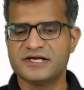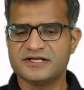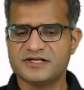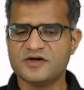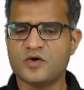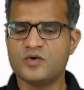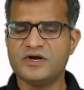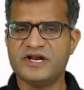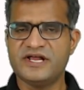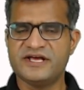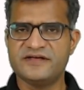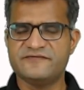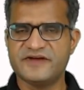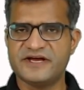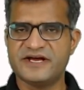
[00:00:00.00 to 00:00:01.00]
The only
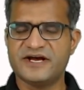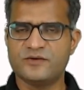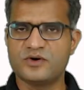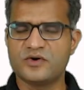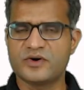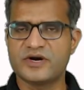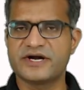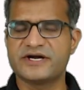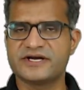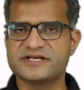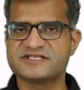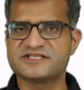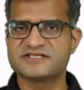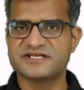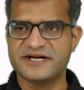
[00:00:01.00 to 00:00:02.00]
way I would look at it
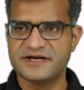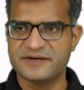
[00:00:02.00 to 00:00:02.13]
is,